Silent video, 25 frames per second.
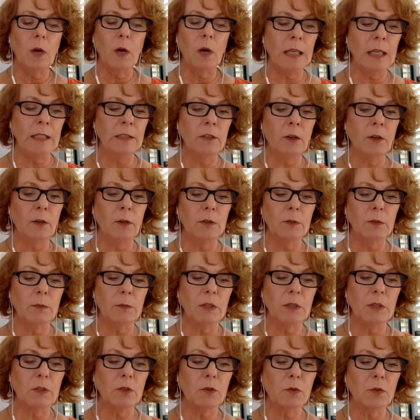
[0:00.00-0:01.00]
I
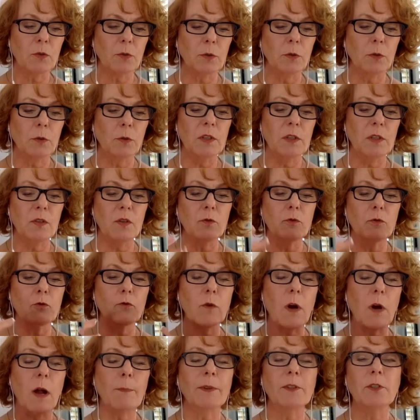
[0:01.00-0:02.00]
know to be true is
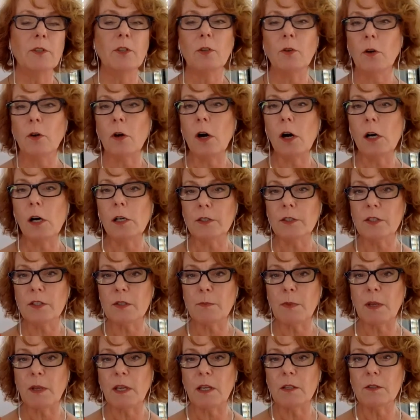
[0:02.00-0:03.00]
you drop into your
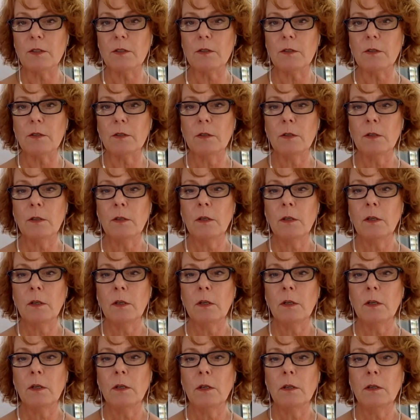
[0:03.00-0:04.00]
heart space.
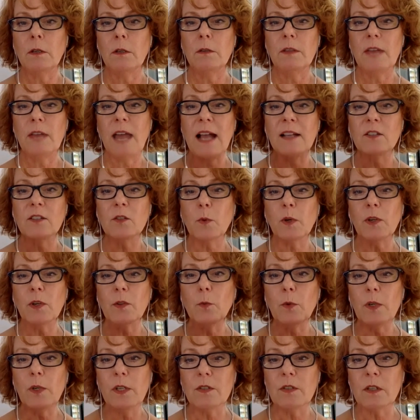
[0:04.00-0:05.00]
That's where the
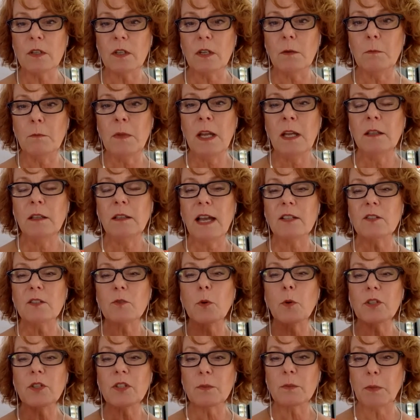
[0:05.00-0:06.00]
wisdom, that's where
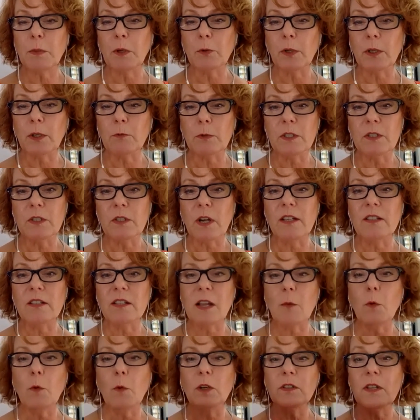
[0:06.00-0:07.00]
spirit resides.
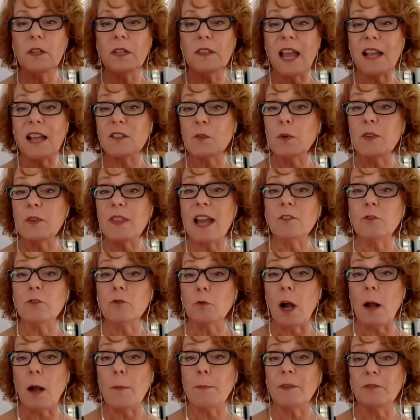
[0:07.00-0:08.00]
That's where that drop
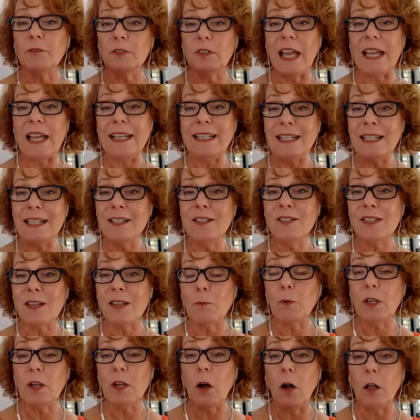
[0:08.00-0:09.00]
of light is, that we
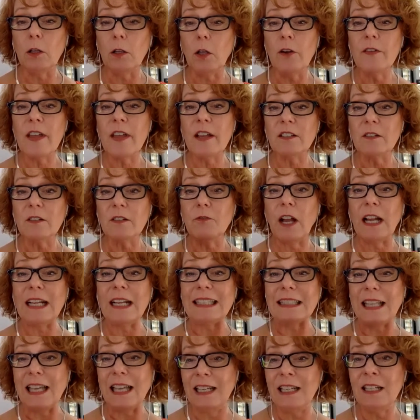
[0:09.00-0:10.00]
all are, that divine
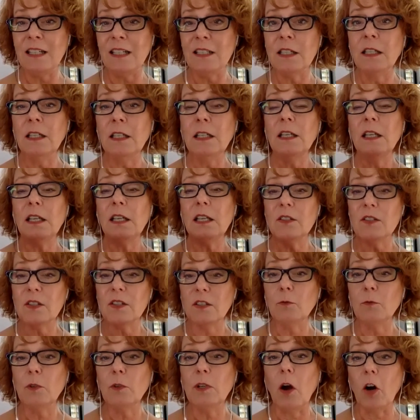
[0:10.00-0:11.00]
light is in
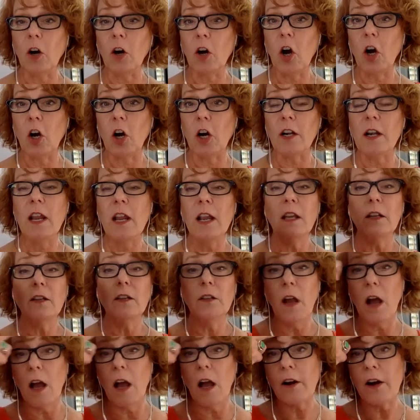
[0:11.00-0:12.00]
our heart,
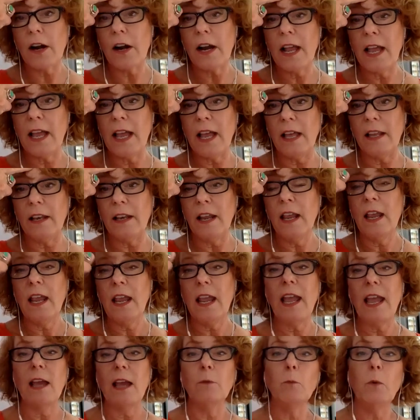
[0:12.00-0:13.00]
not our head.
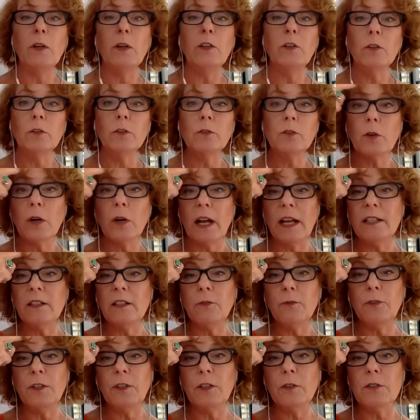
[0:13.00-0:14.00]
And when you're trying to
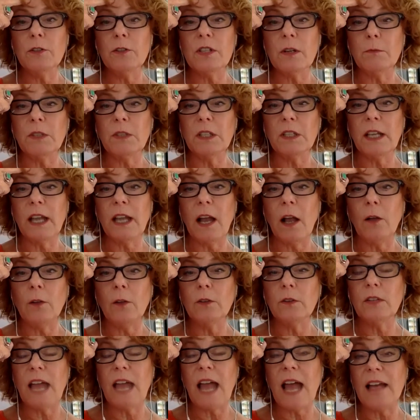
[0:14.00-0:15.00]
figure something out,
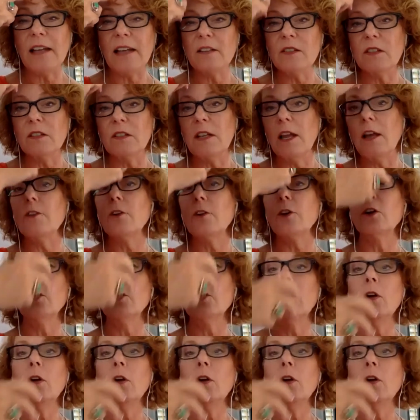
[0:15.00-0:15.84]
that is another